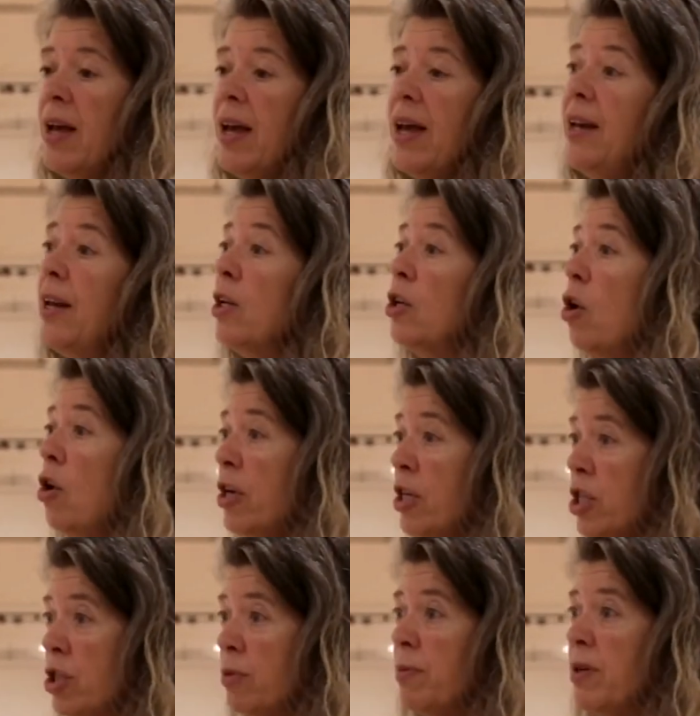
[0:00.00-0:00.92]
in
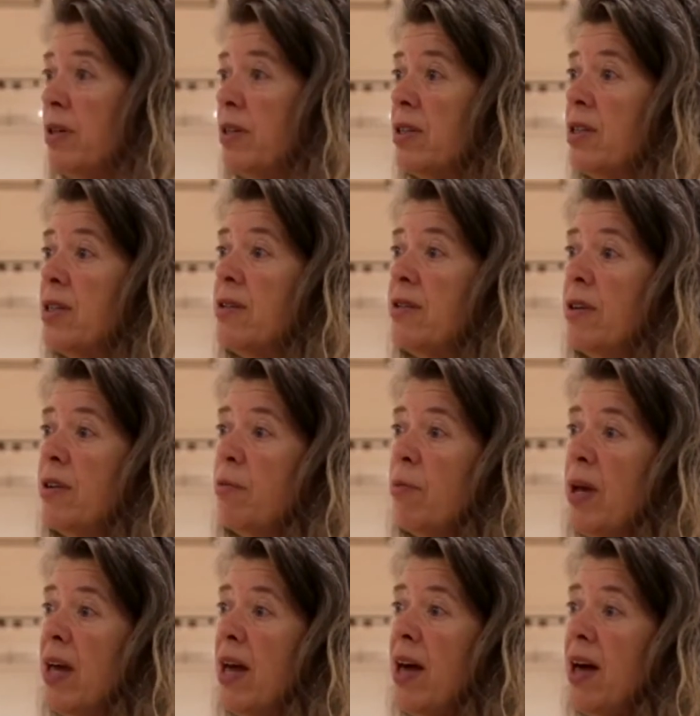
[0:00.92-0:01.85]
acknowledgement
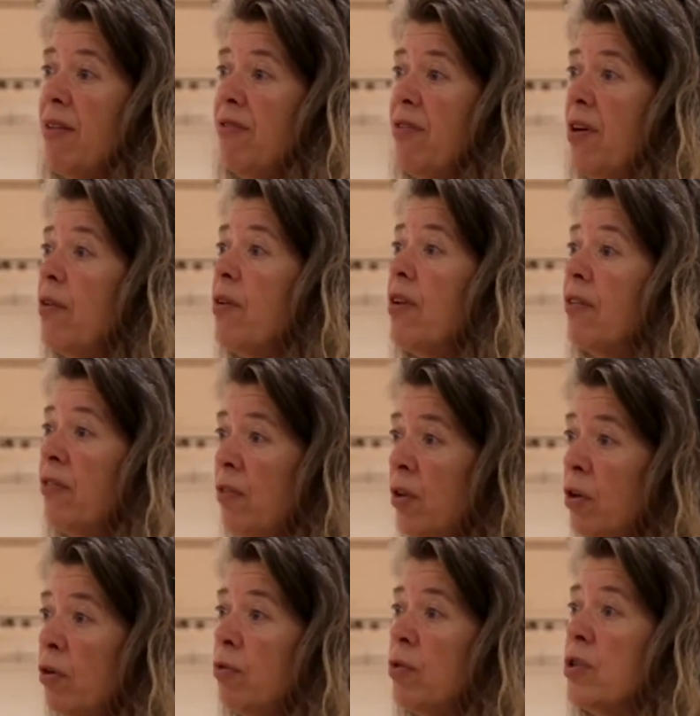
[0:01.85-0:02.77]
that we have very
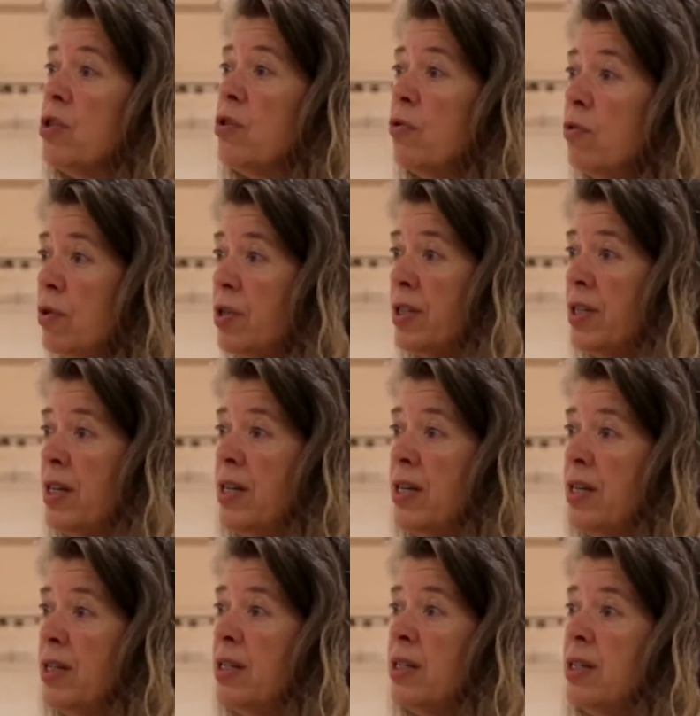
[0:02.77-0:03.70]
few
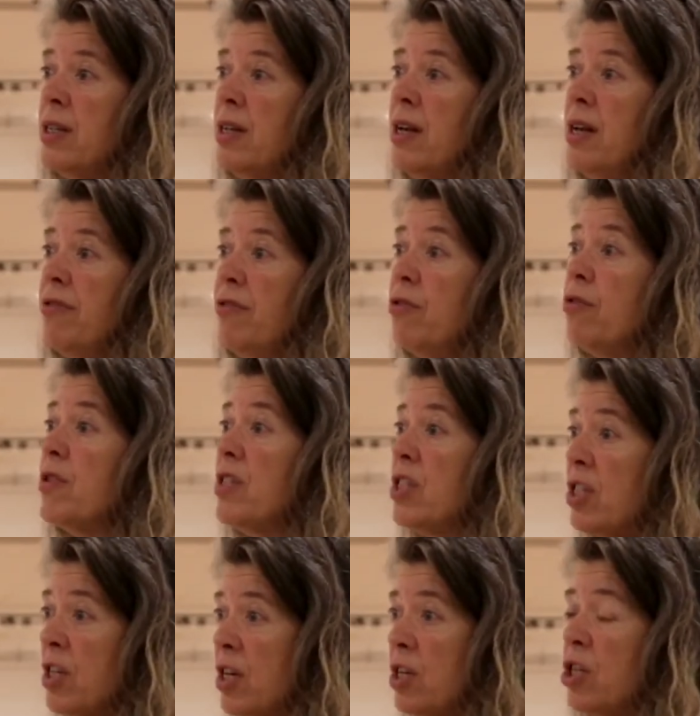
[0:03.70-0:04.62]
resources for
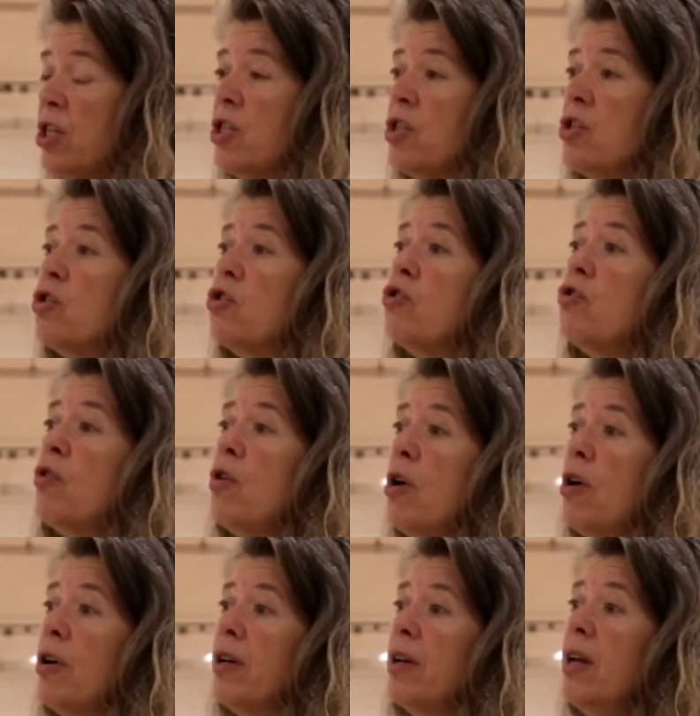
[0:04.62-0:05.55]
researchers to draw
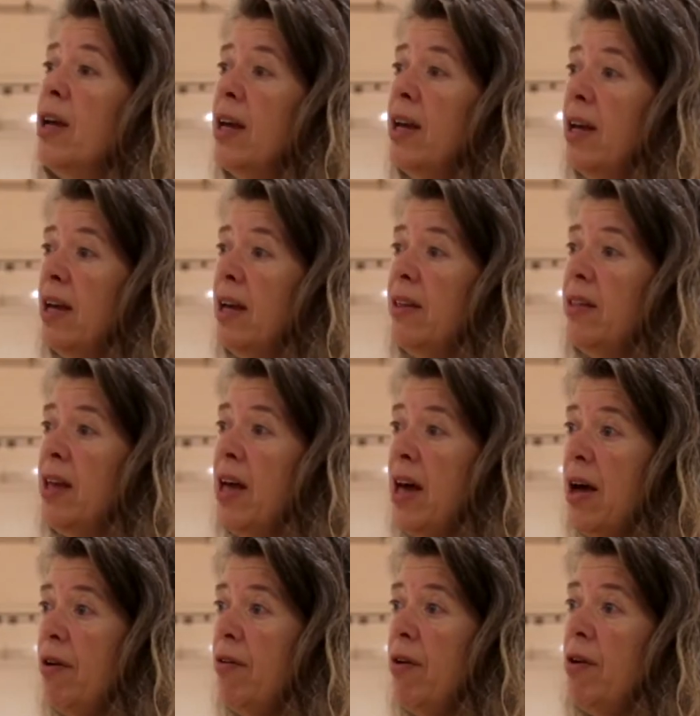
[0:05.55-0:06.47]
on in the
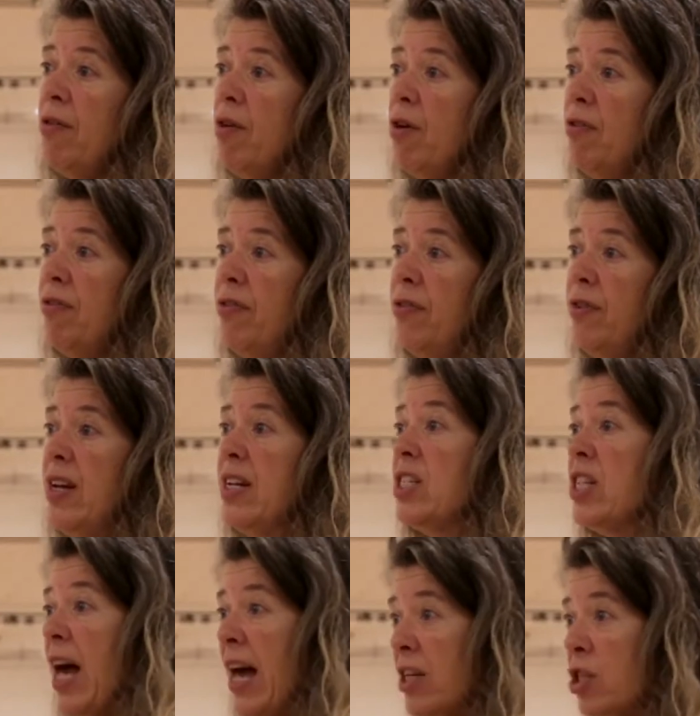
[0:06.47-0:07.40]
area of
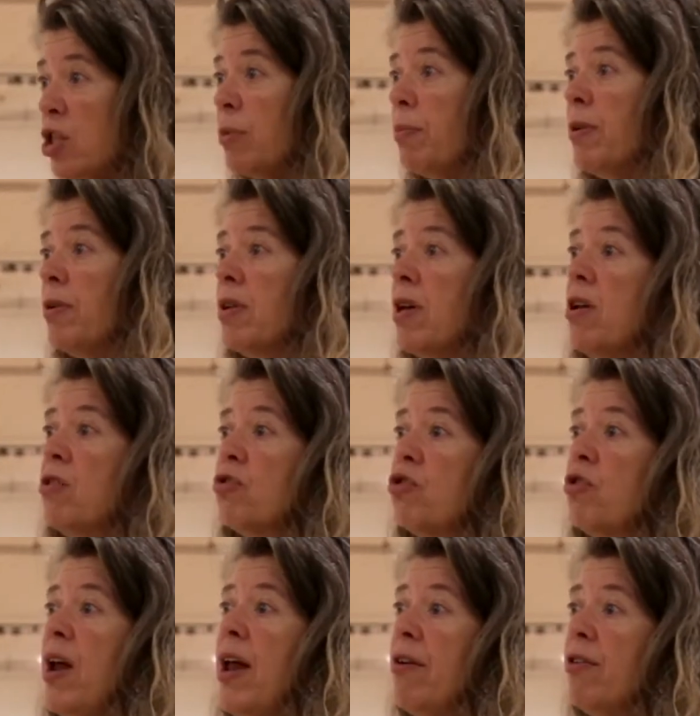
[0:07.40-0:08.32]
intangible
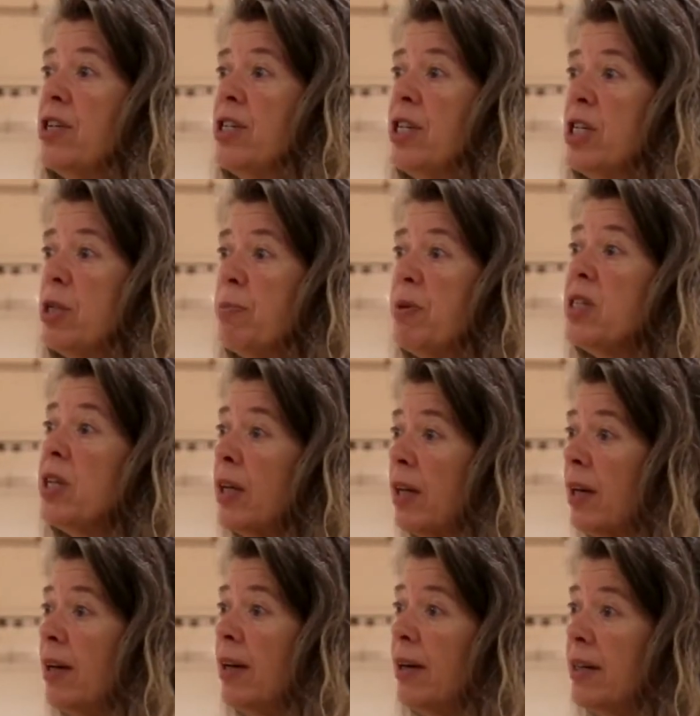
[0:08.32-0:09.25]
cultural heritage,
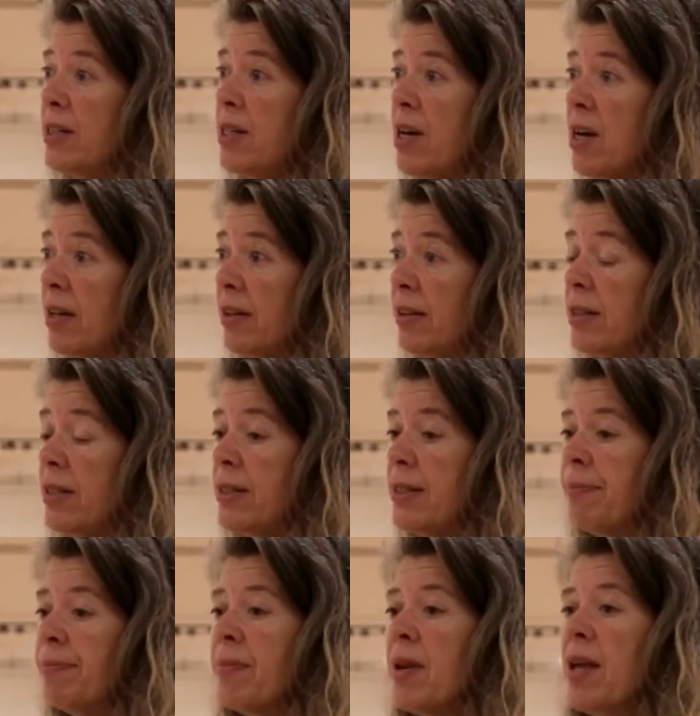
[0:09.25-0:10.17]
particularly dance.